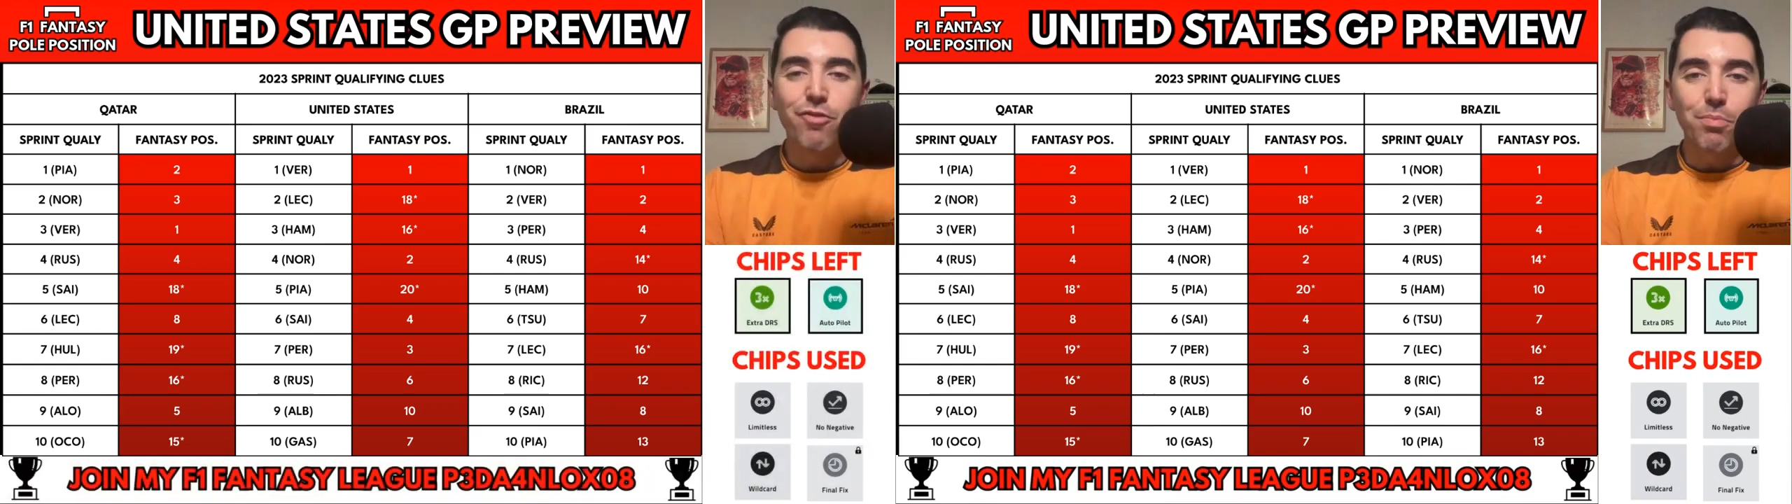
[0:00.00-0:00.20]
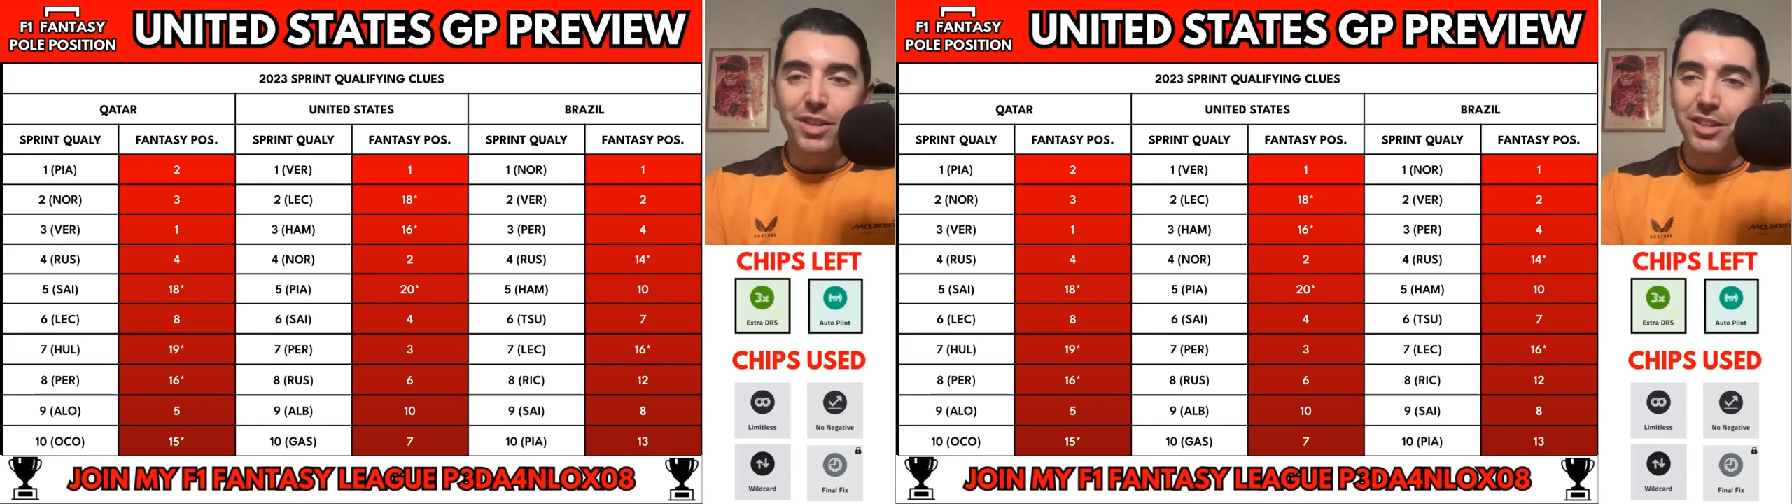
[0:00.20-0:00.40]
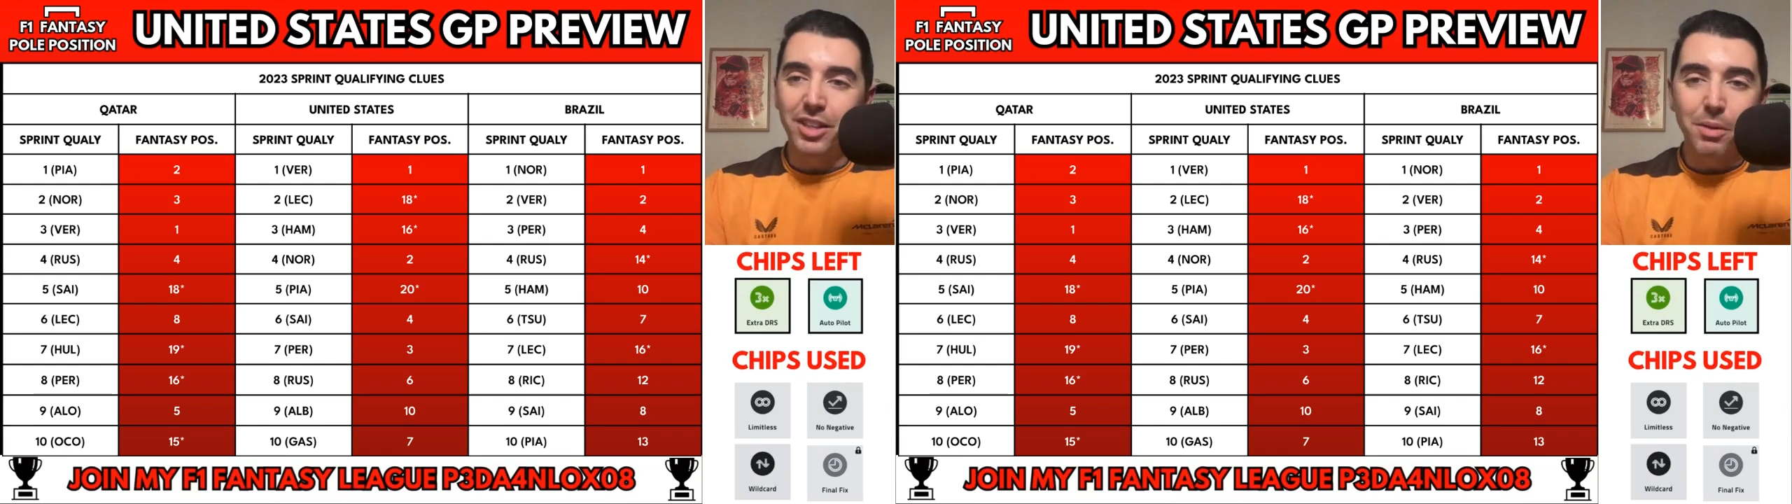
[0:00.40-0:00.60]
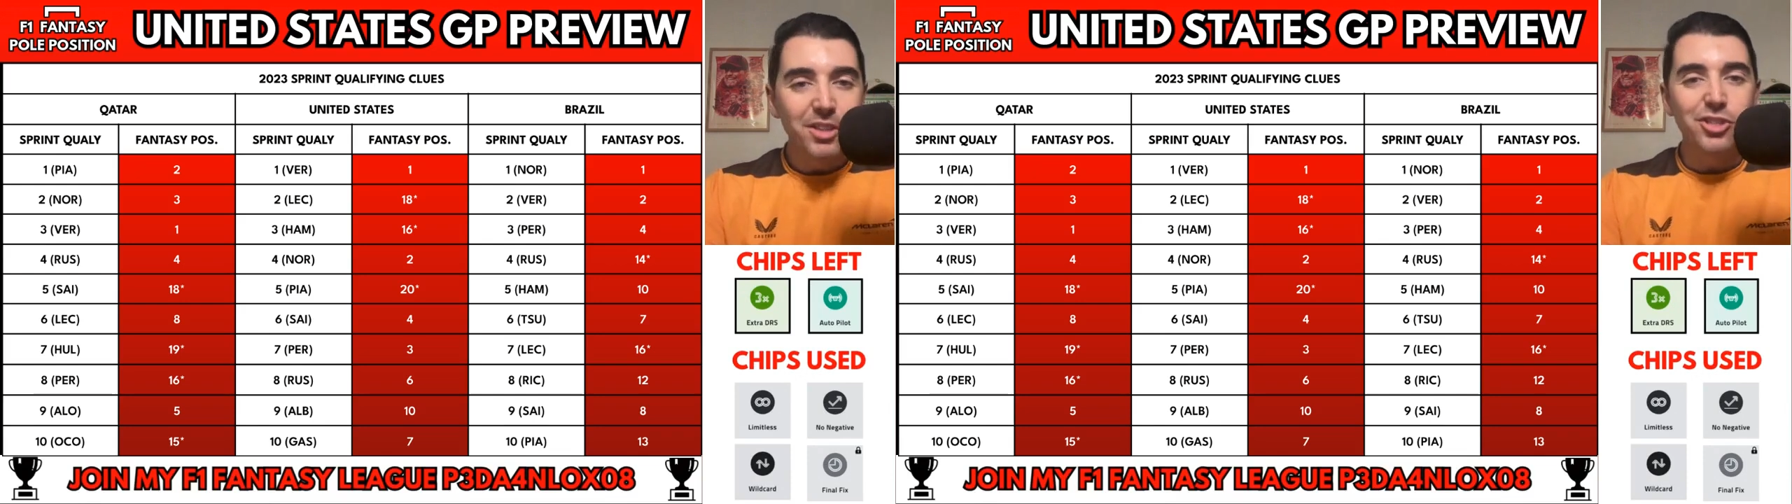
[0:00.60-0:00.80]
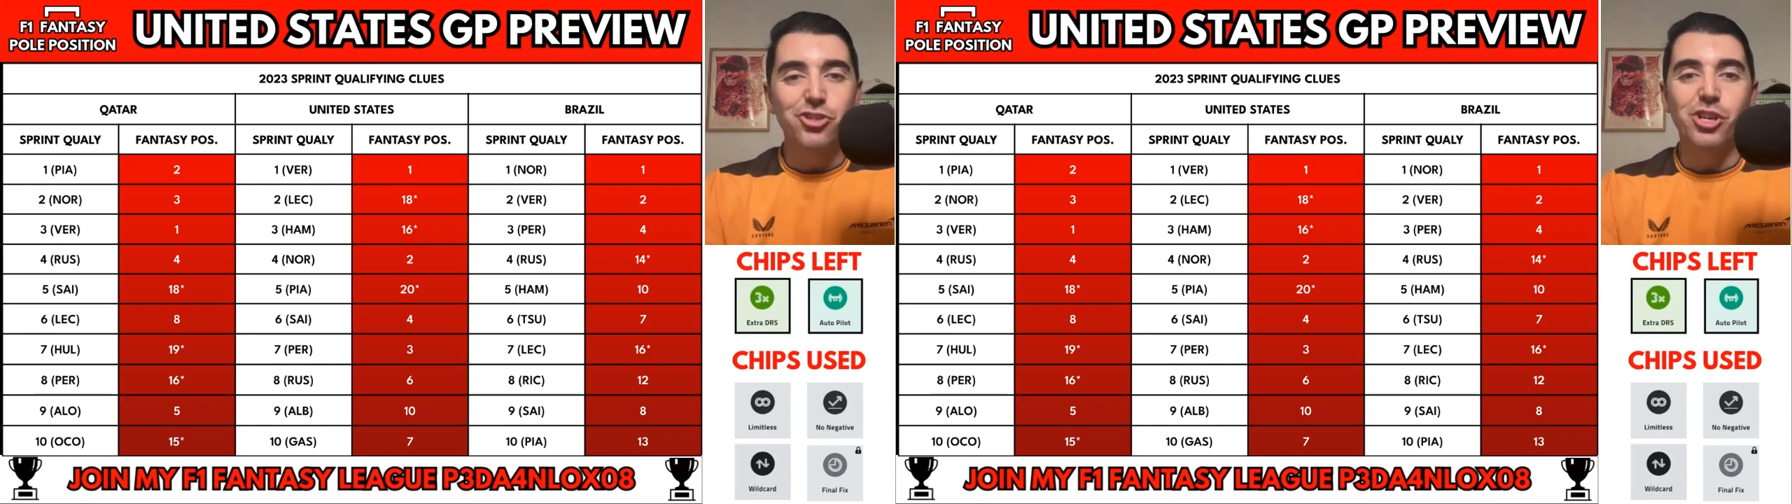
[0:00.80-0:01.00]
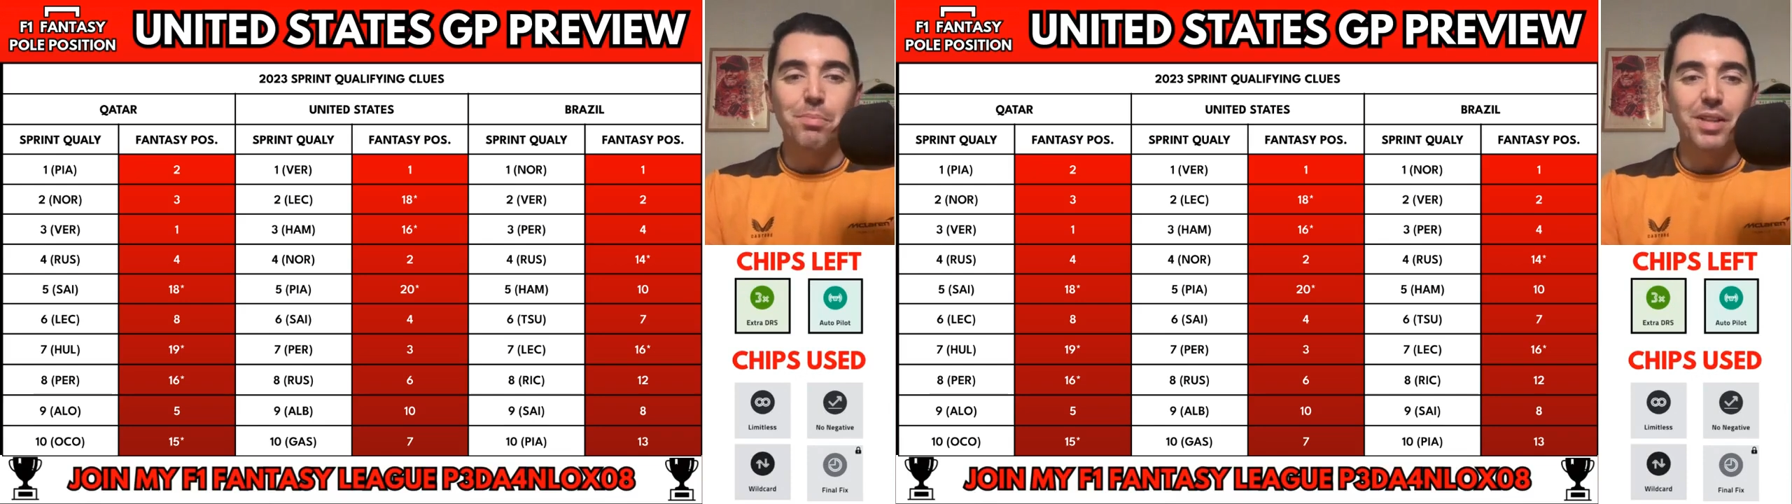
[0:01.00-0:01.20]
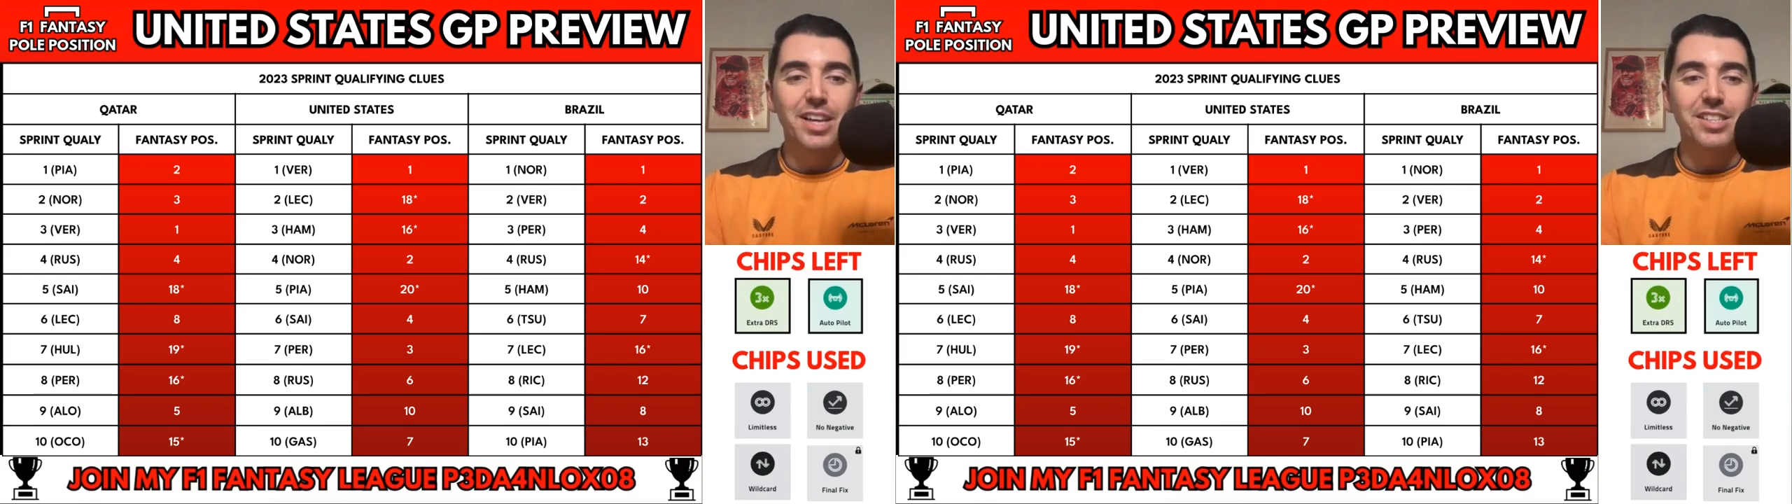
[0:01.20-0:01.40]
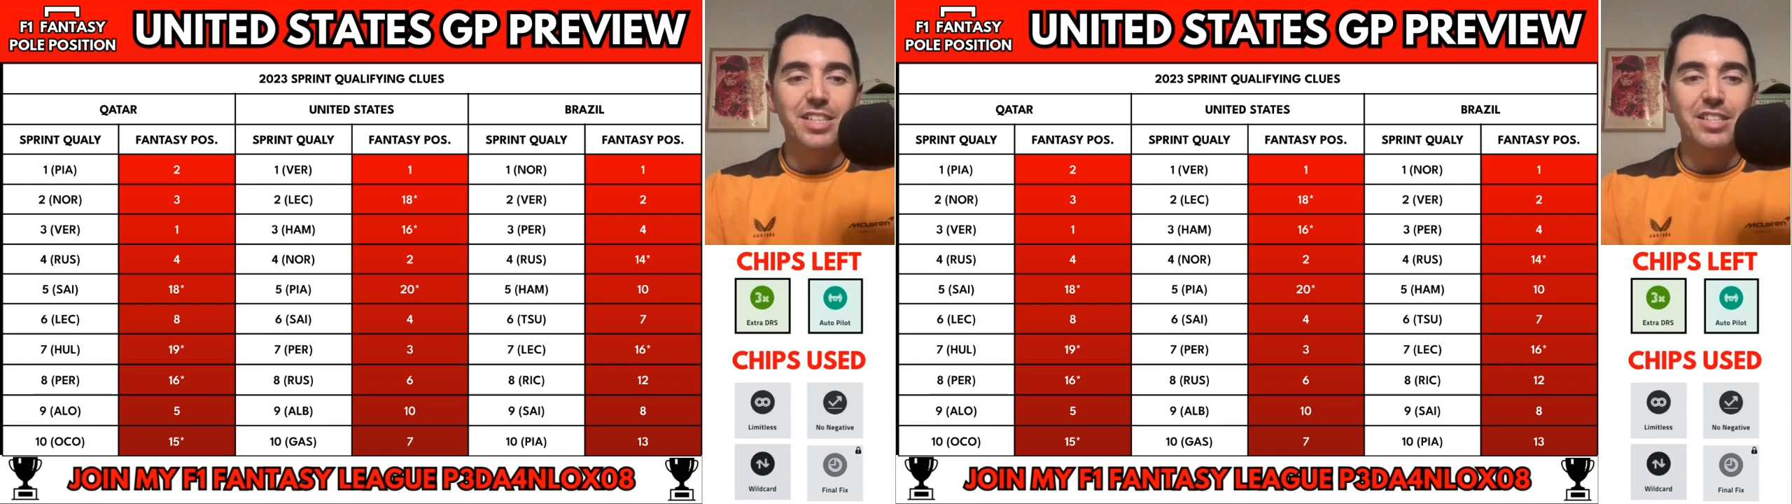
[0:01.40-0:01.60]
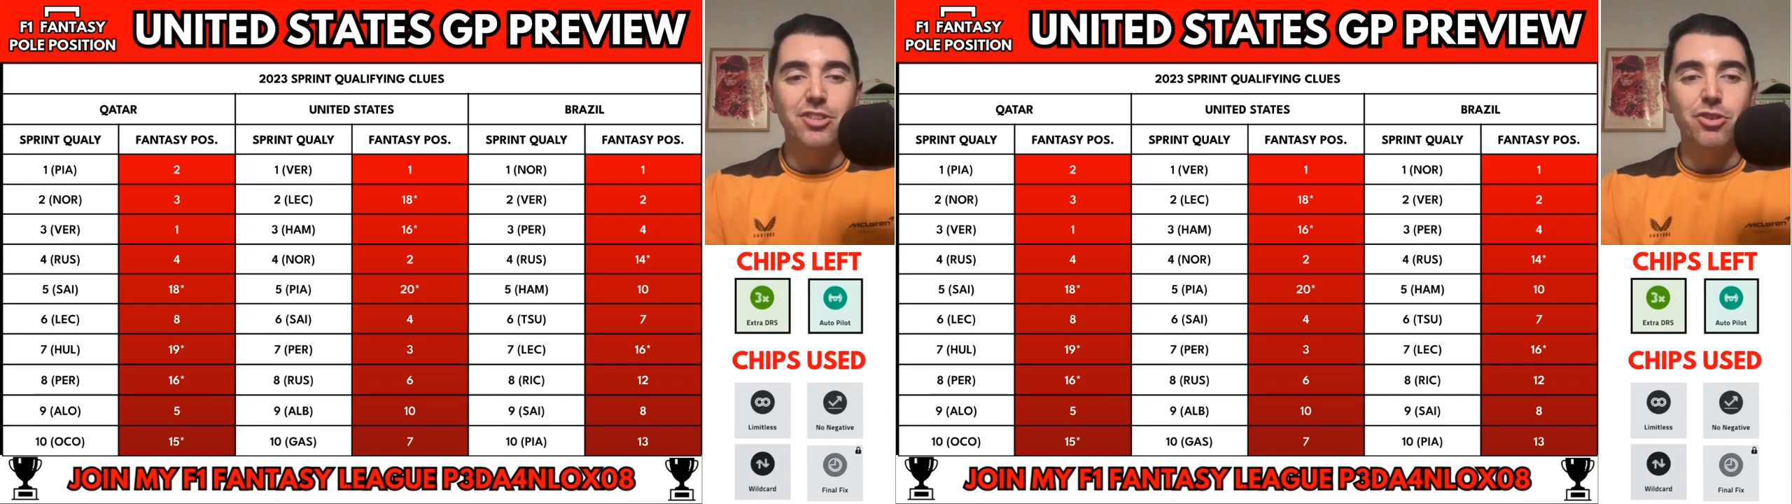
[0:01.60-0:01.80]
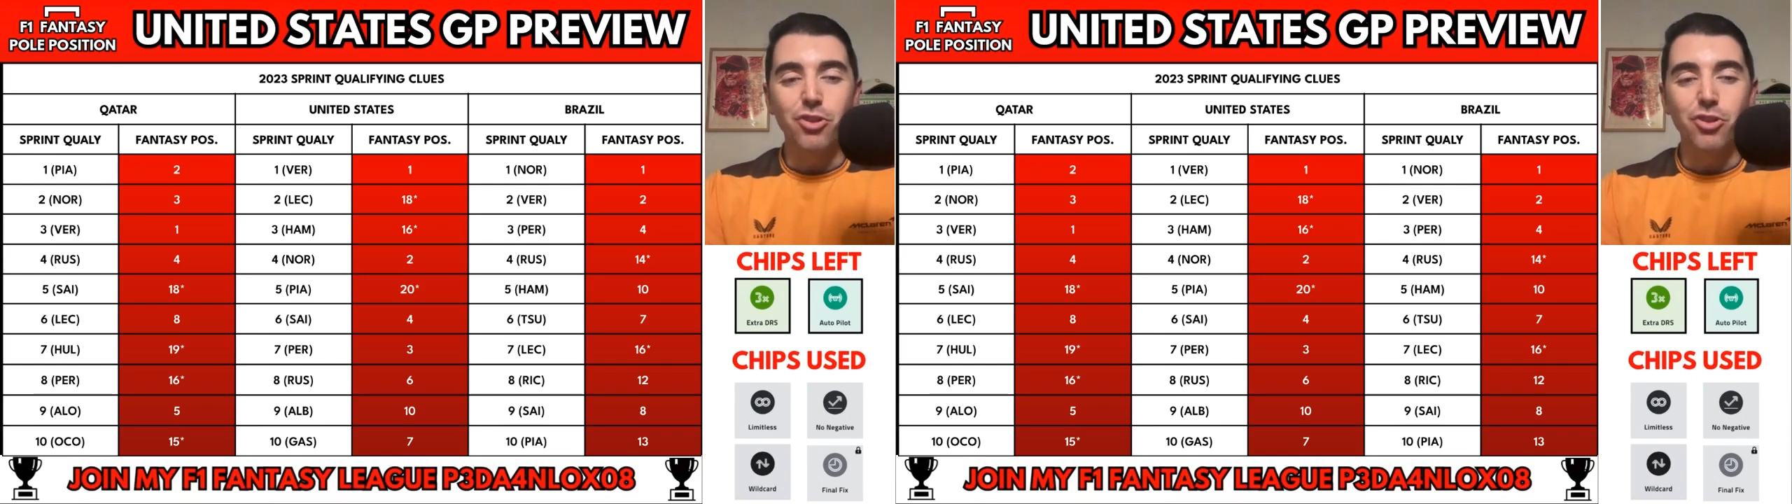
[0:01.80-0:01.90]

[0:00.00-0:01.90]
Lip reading: If you played the Limitless chip last season,